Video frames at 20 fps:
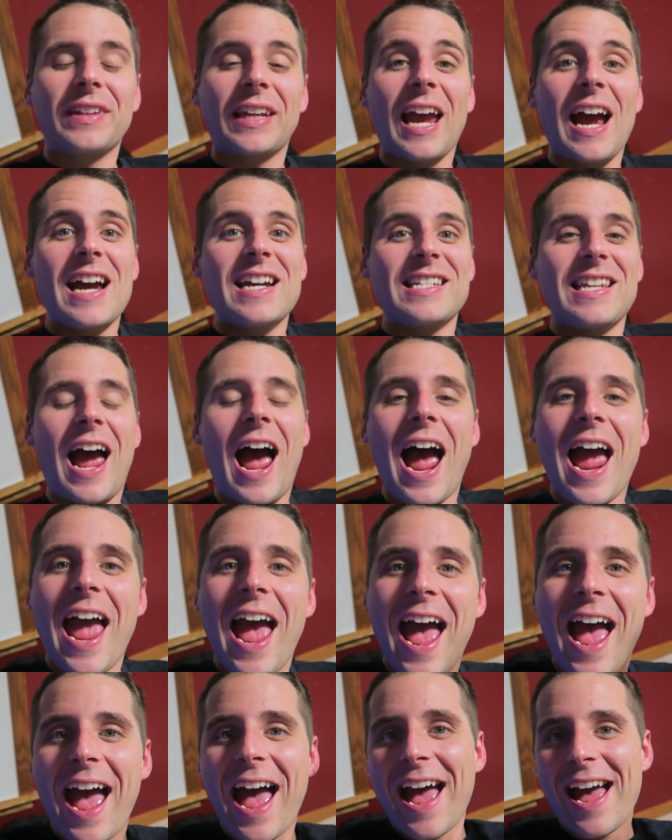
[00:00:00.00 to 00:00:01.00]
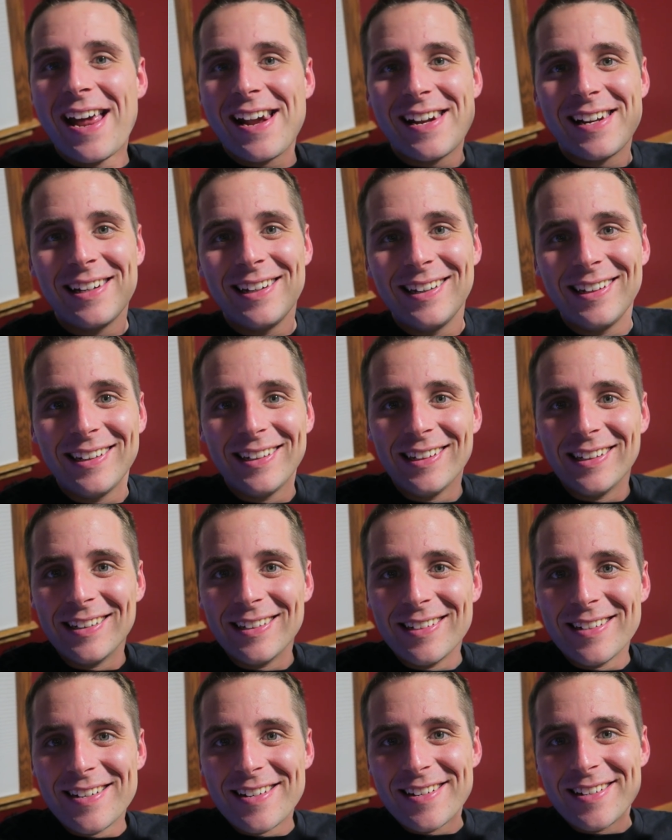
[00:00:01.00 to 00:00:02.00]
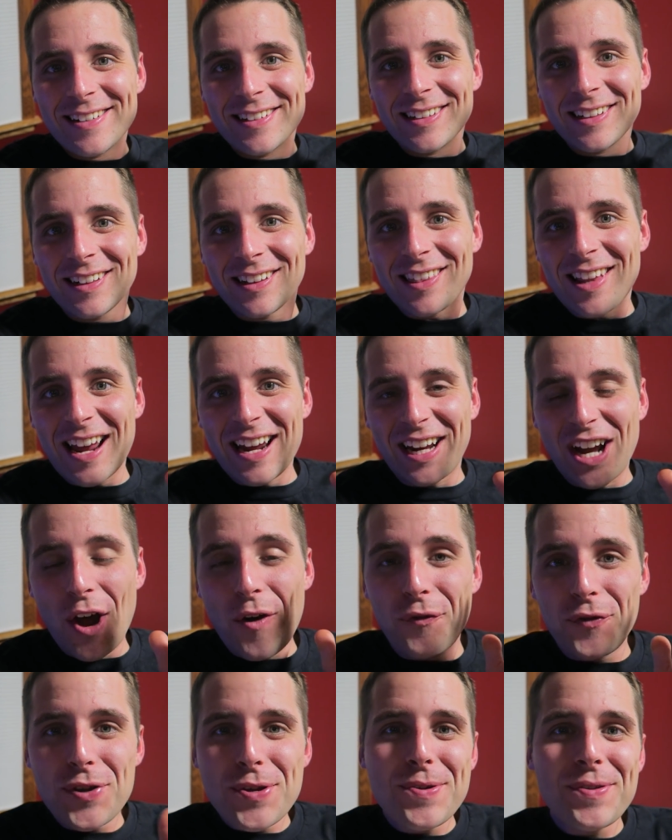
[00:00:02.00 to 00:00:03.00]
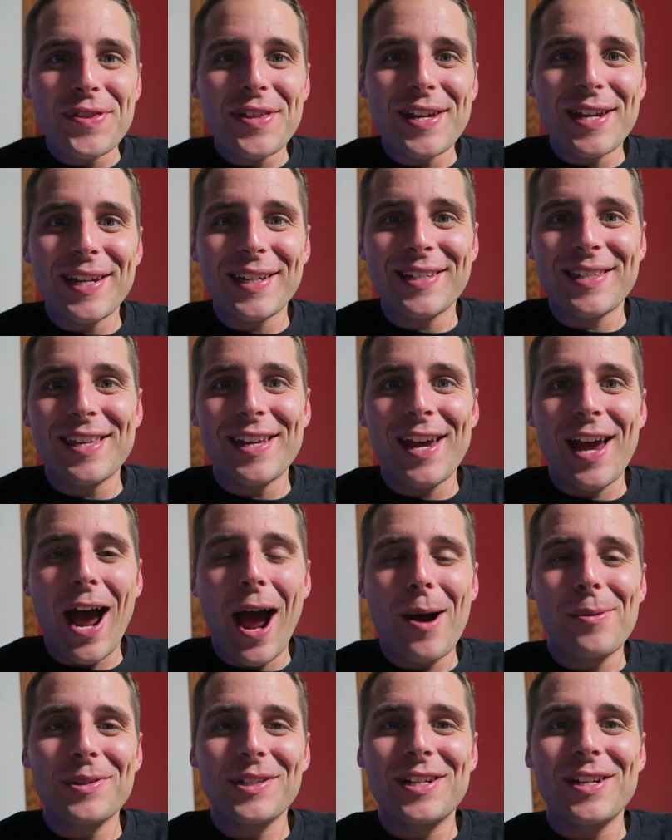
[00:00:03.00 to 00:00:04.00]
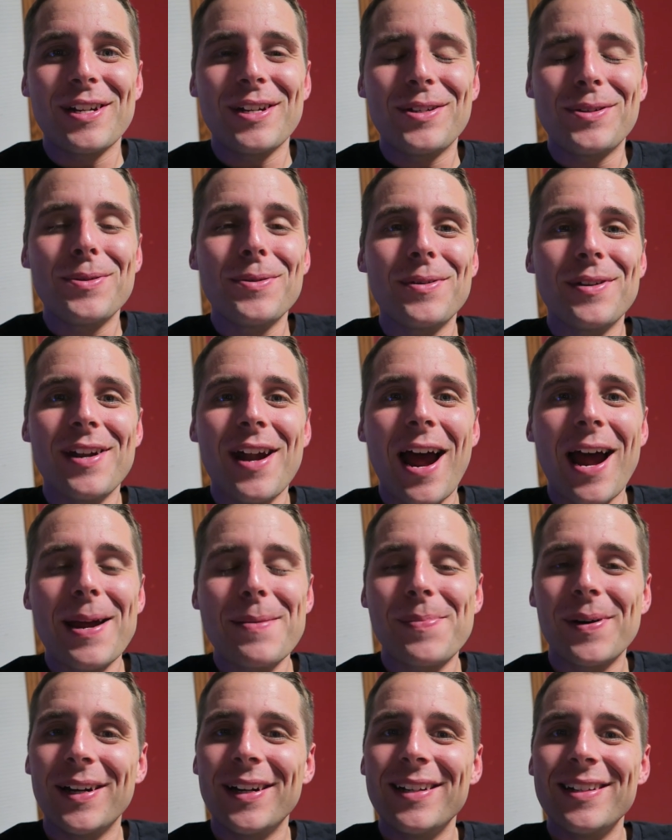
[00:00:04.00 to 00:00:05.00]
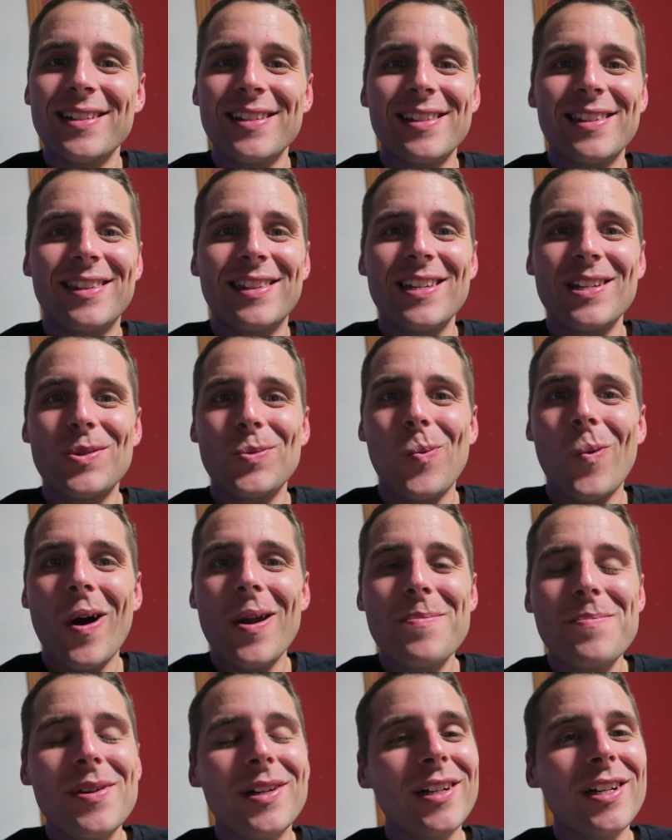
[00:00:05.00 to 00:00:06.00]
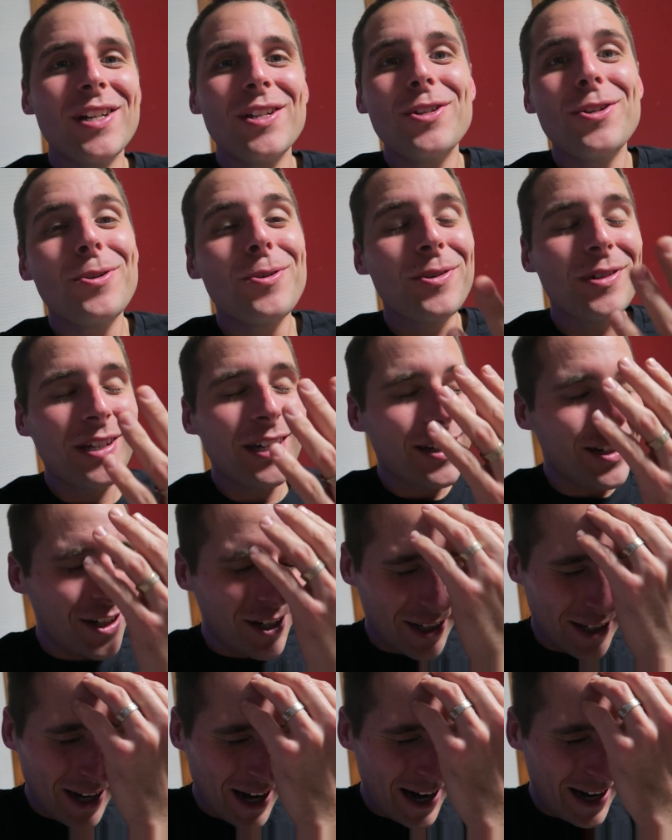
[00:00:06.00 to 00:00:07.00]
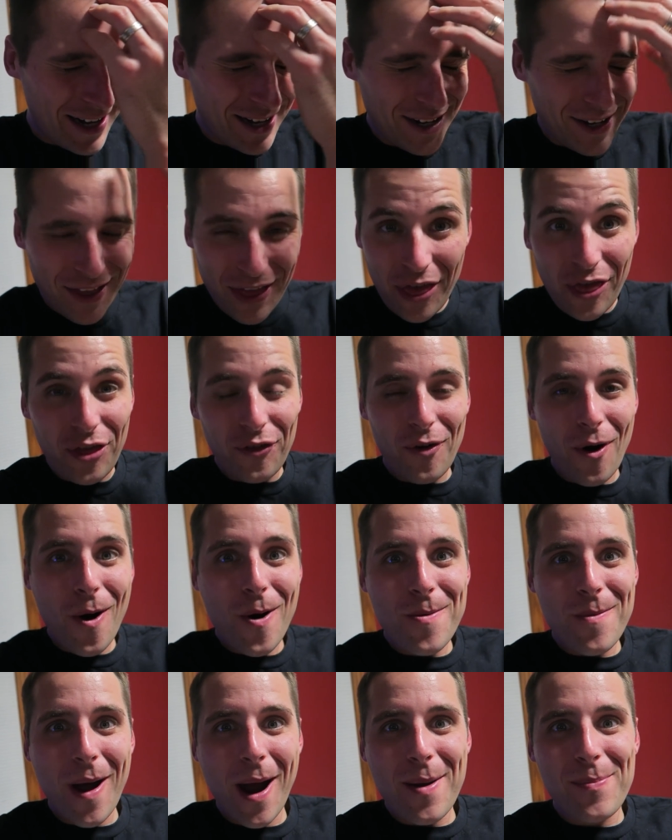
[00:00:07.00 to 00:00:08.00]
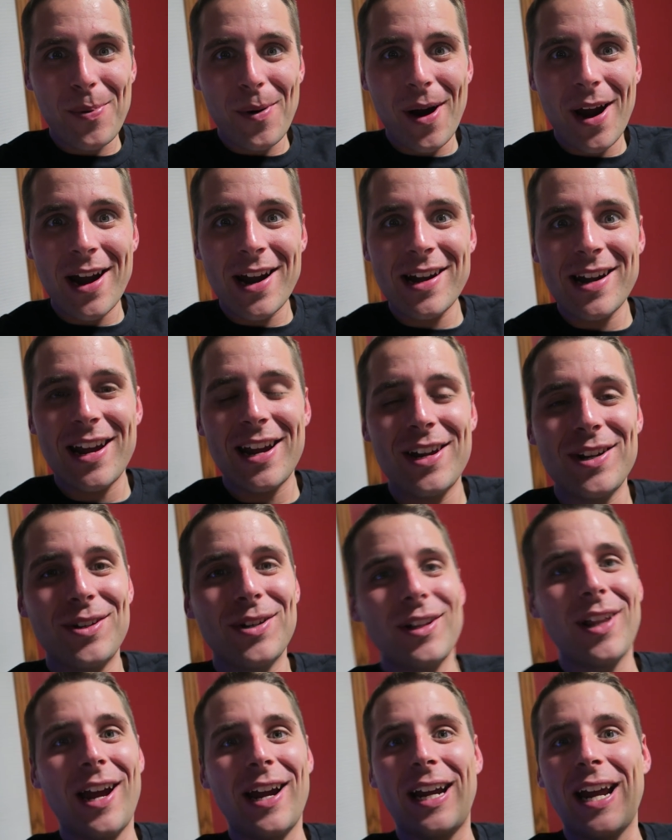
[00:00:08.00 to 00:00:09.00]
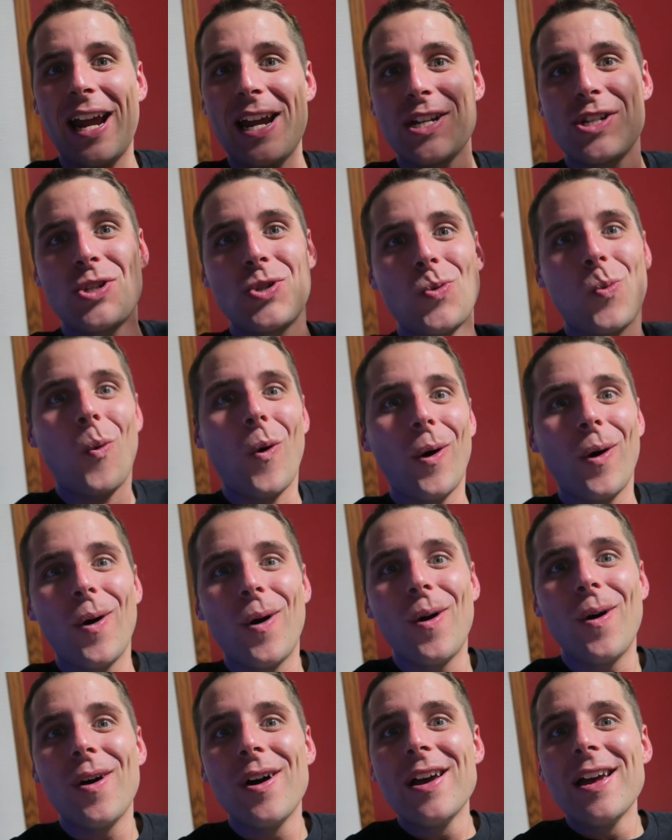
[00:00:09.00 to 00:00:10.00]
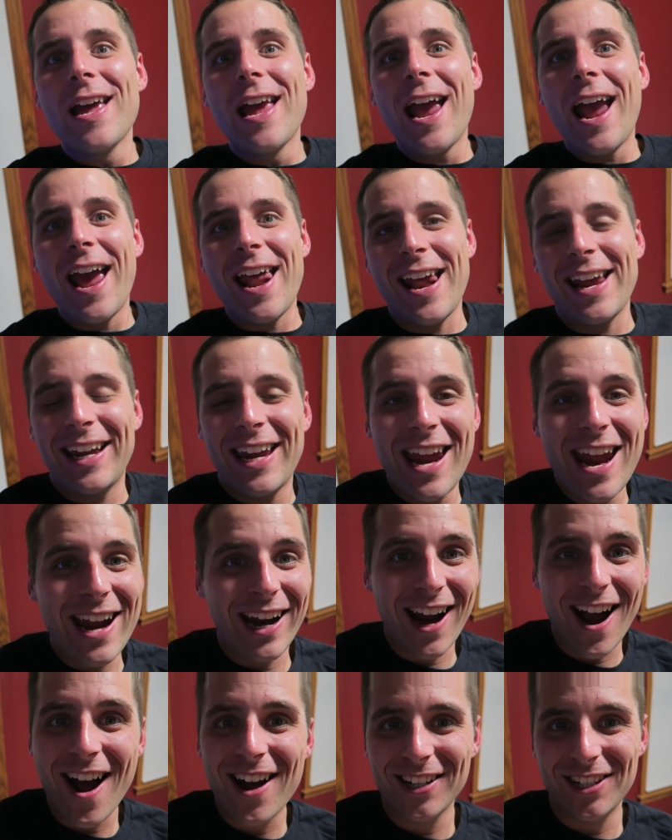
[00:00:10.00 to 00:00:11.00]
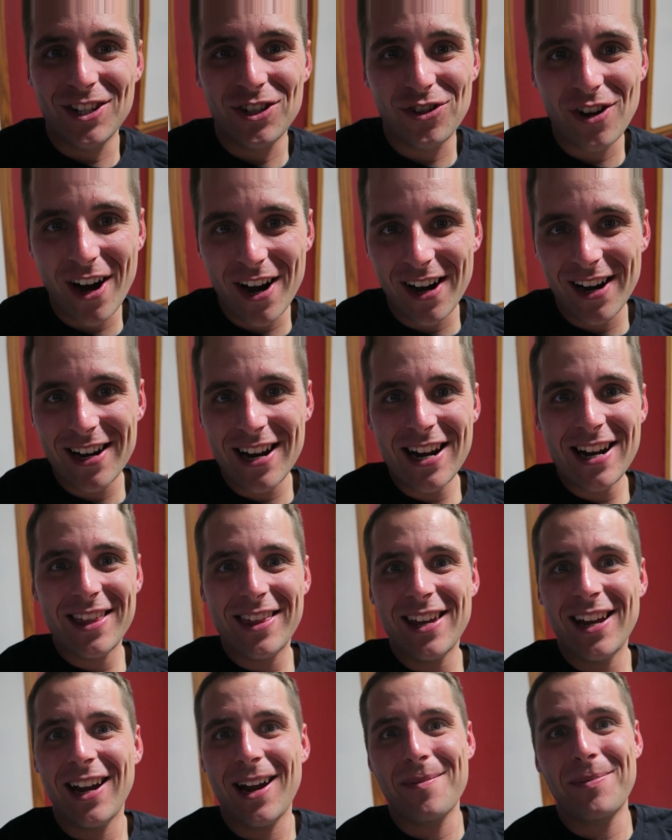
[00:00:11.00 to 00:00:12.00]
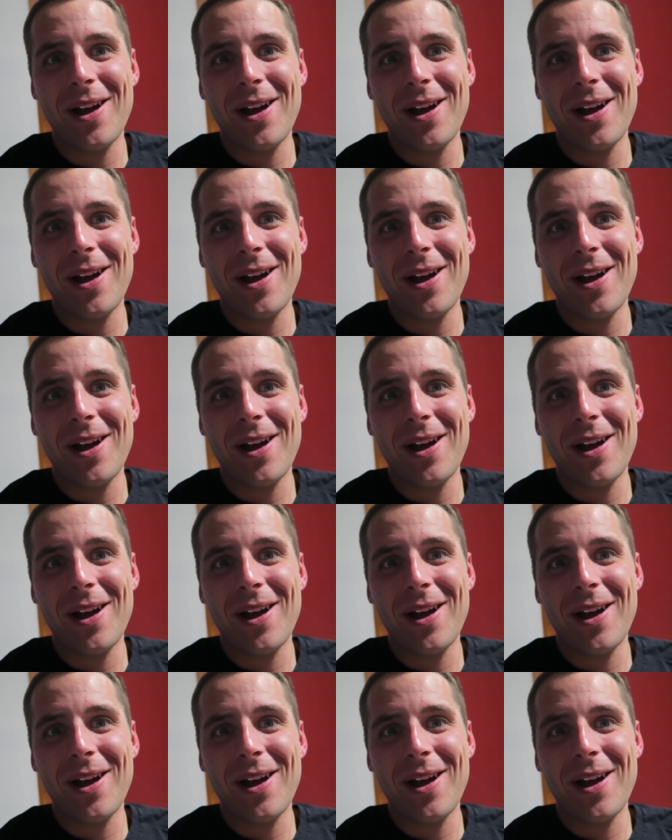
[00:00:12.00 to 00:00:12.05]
Guys, I had like a few things that I was gonna do tonight, but this 1 million news has just like thrown my brain into like a swirl. And I can't concentrate on anything.